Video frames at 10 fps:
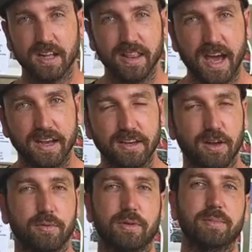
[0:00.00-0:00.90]
like that. You
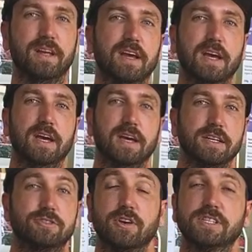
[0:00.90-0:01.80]
don't want to be
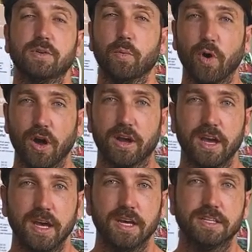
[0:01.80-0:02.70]
stressed at work.
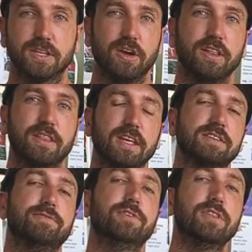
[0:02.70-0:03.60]
So there's
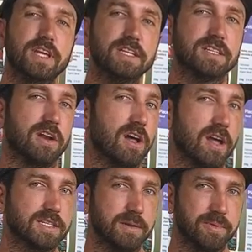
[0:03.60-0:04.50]
a few things that I
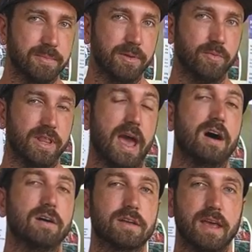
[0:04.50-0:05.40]
like to implement with
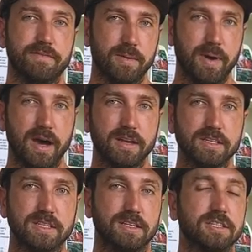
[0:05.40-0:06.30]
our cafe
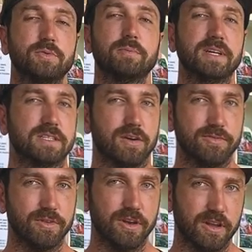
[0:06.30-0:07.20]
partners and just with
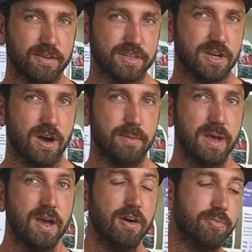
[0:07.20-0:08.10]
myself learning over time
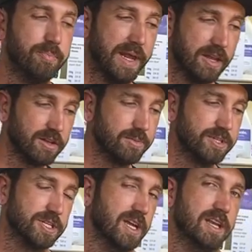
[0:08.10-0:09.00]
of being on the
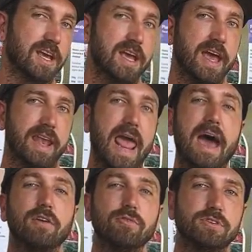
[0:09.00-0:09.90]
machine and
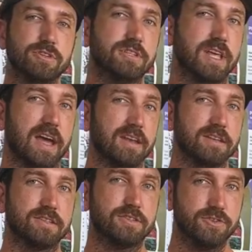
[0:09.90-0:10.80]
how to reduce that
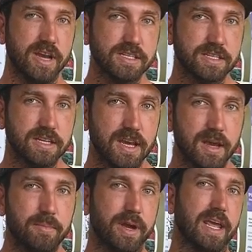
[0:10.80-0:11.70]
stress
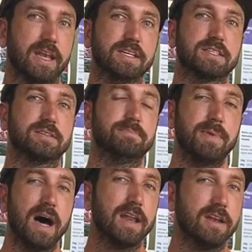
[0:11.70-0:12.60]
by getting
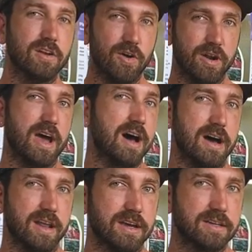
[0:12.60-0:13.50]
smarter, not
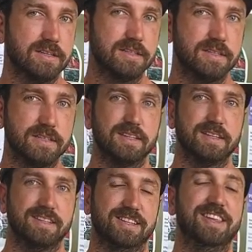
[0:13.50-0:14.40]
harder.
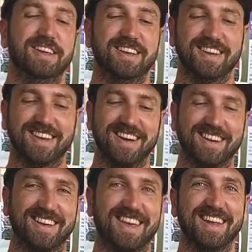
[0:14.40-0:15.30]
It
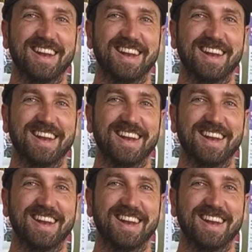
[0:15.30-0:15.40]
can't get